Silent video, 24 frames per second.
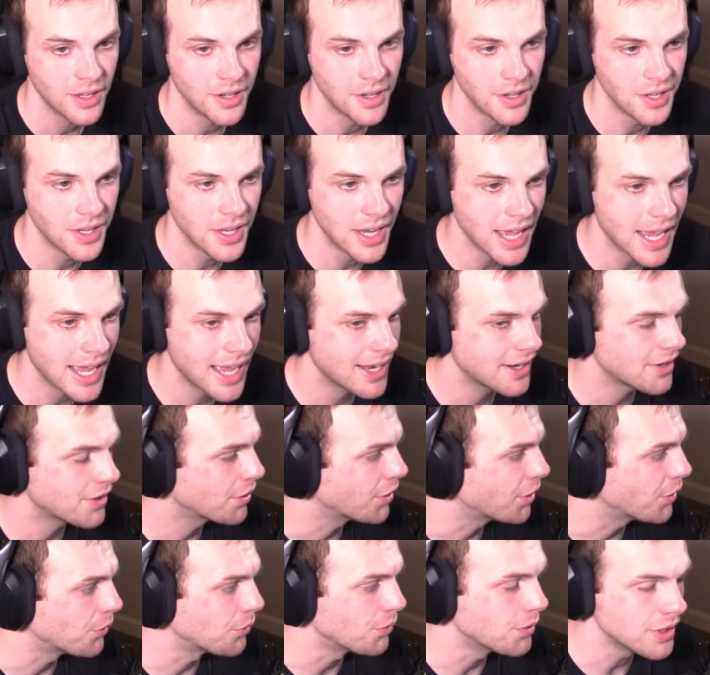Not
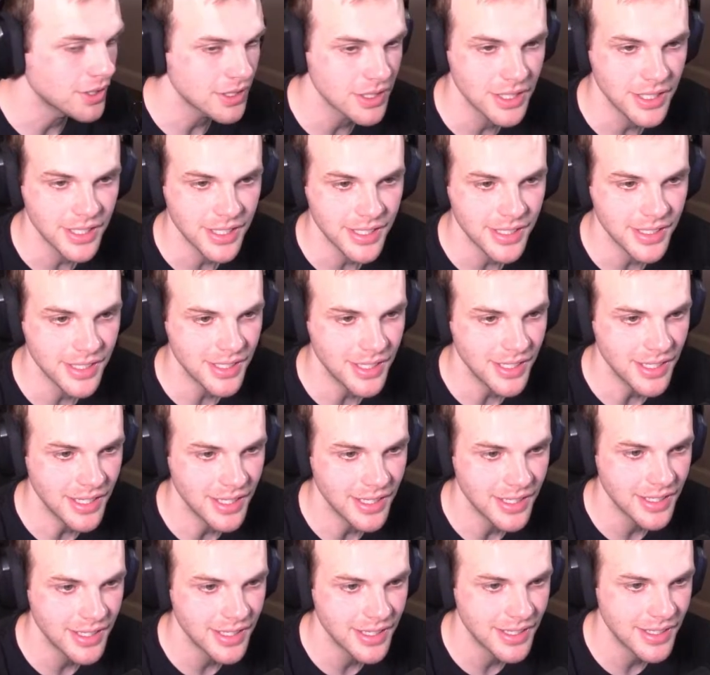really
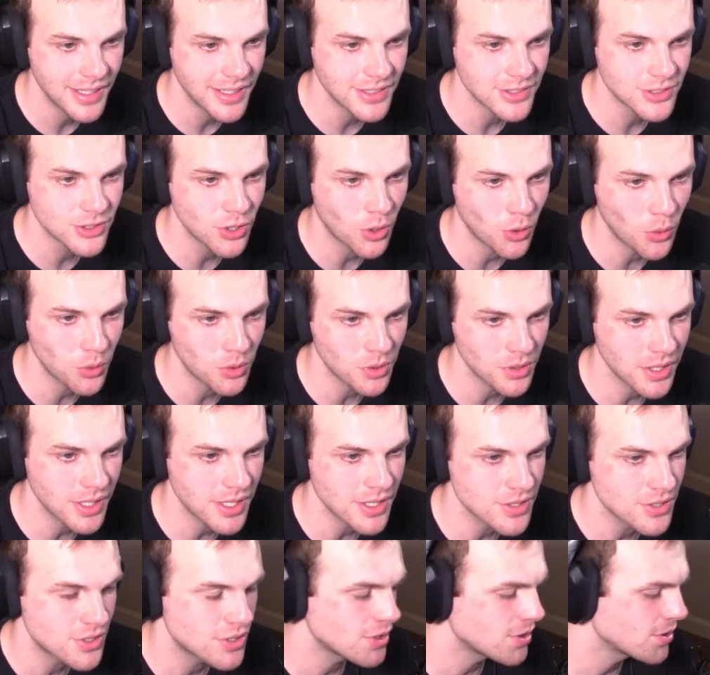totally
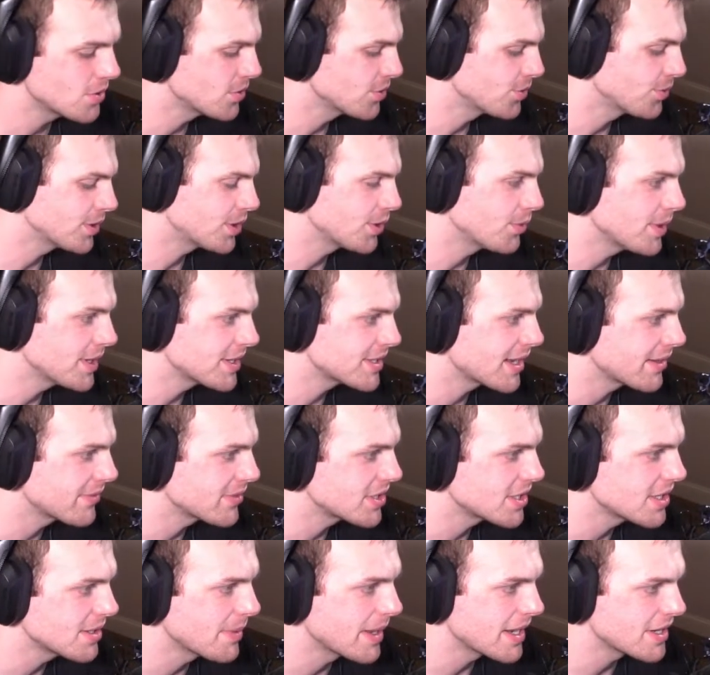in tune with the Week
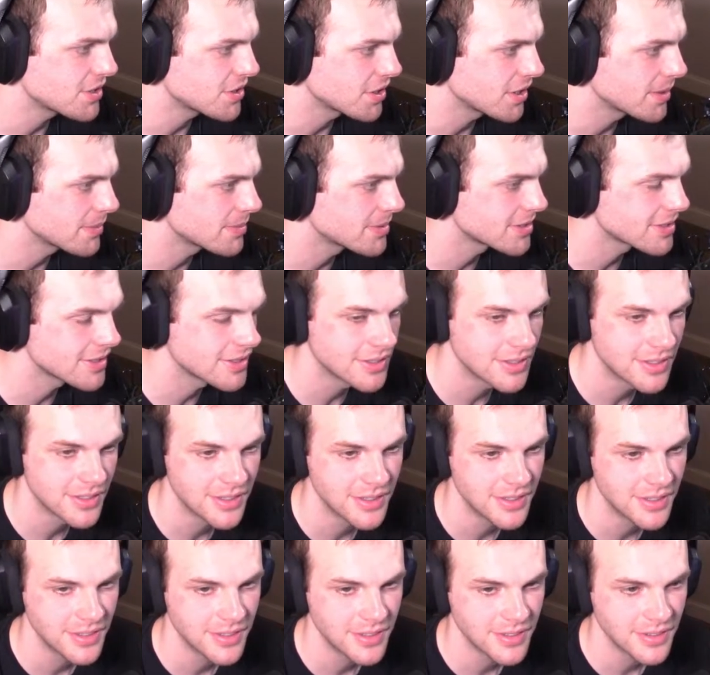17 matchups.
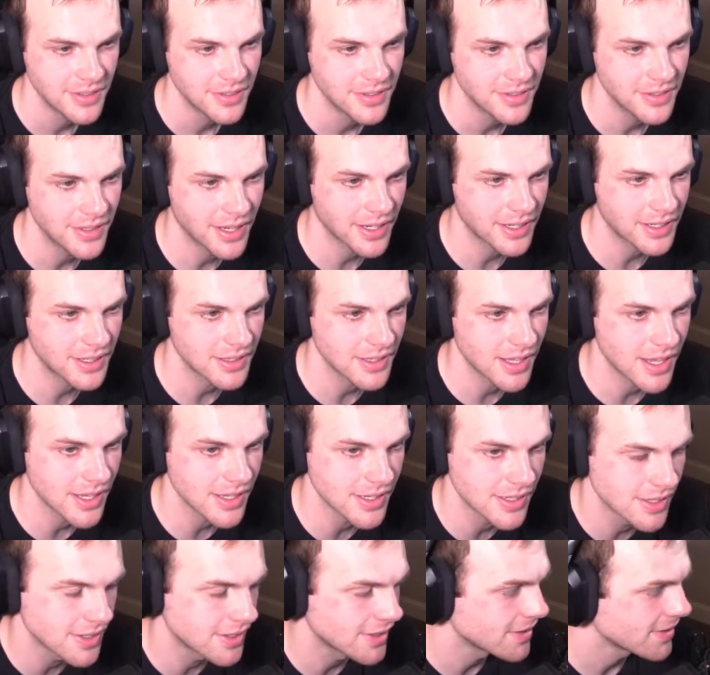Not going to lie
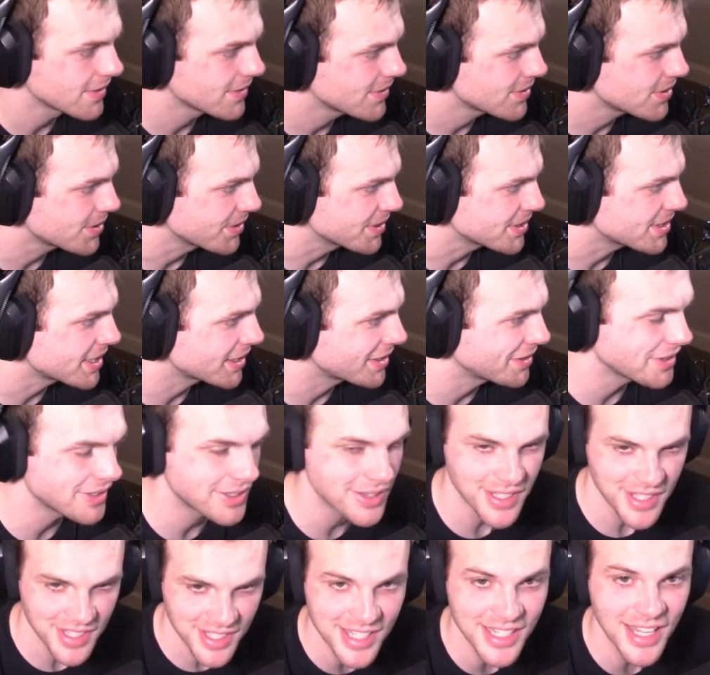here. So let's take a look at
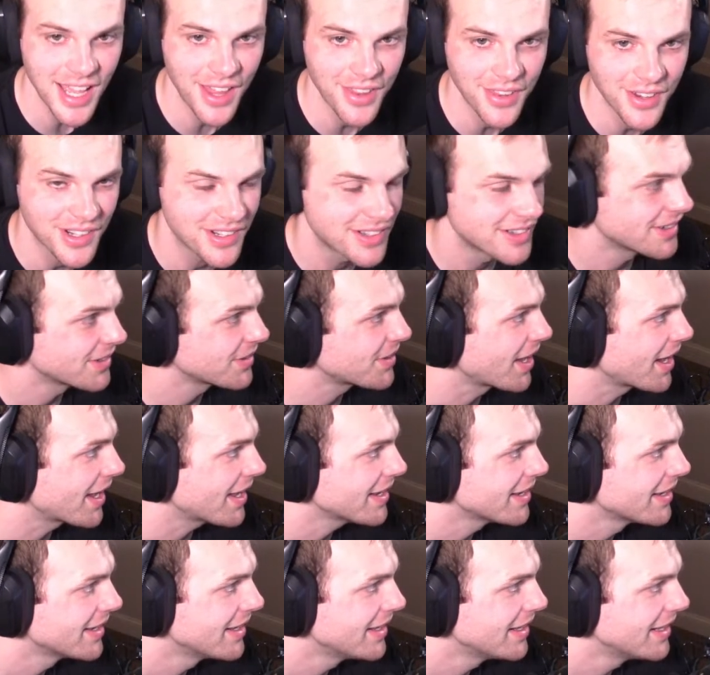these together, okay?
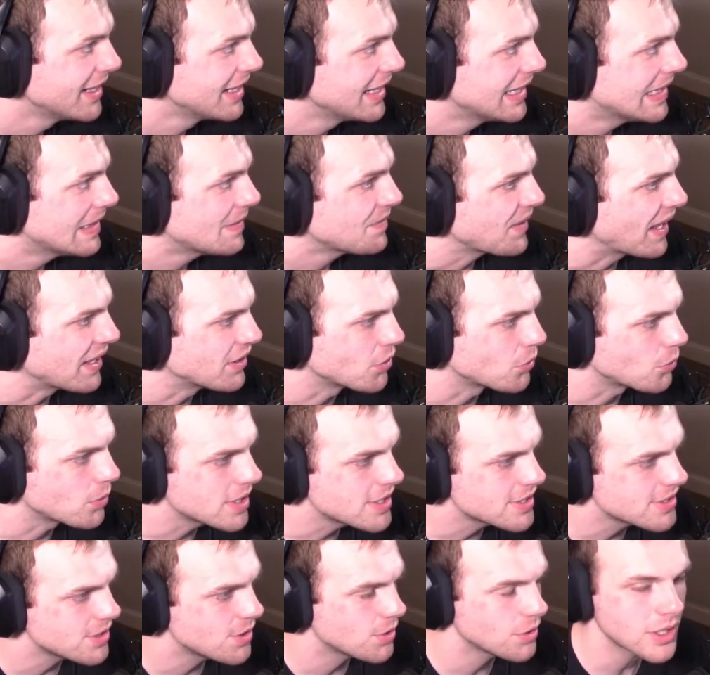And the
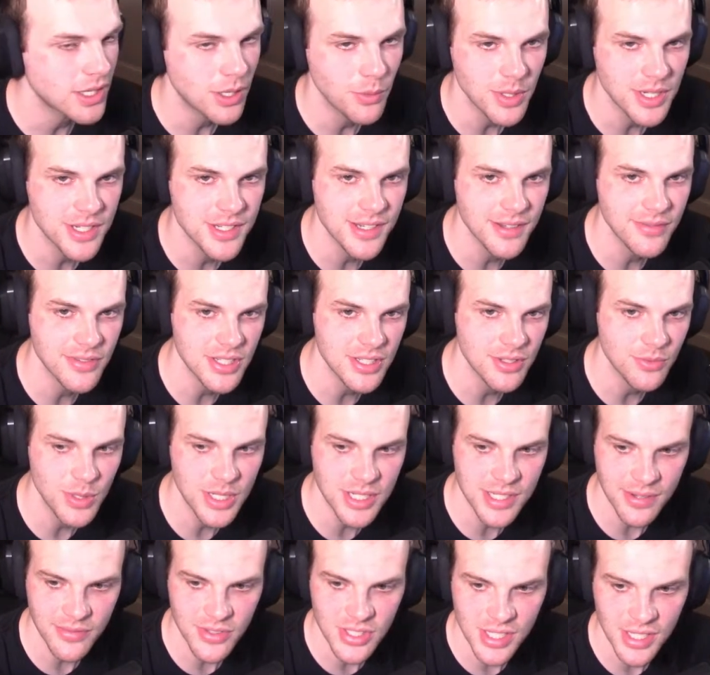reason you look at Week
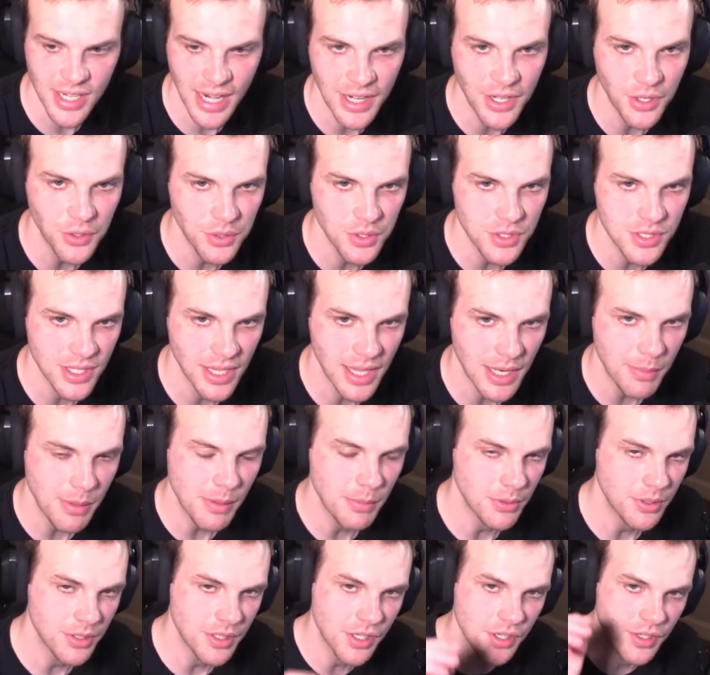17, I know there's a lot of
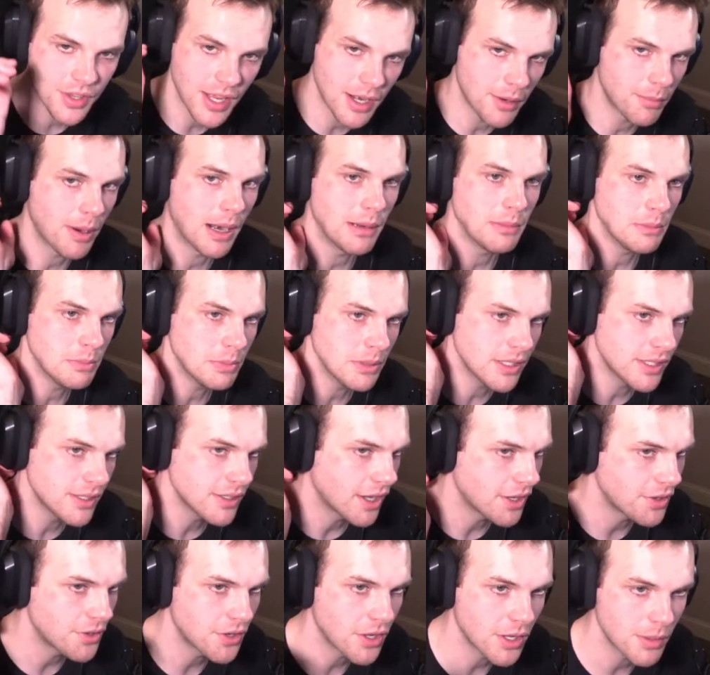people in here that are probably
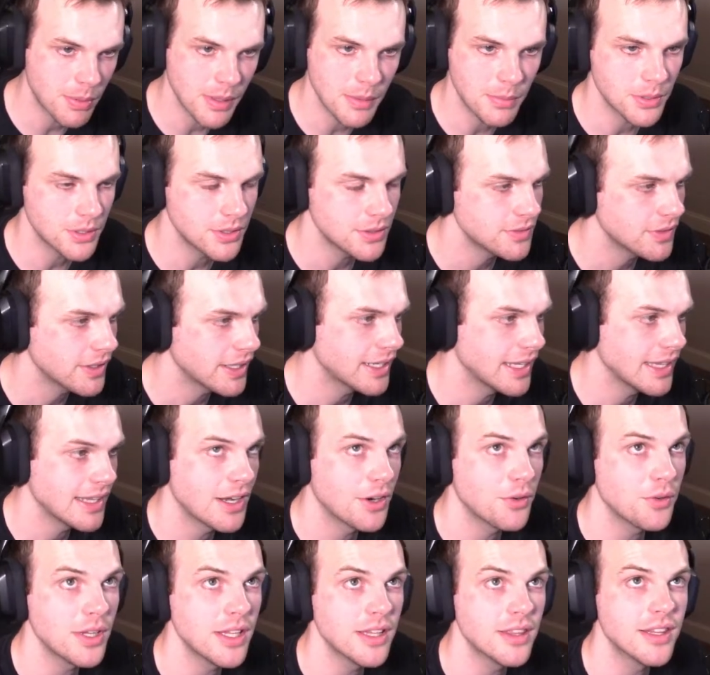underdog people, and they
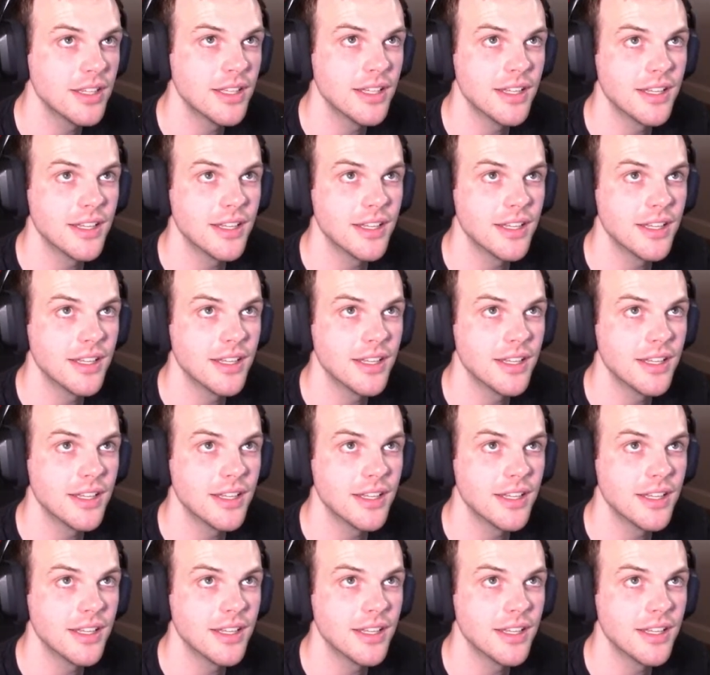don't need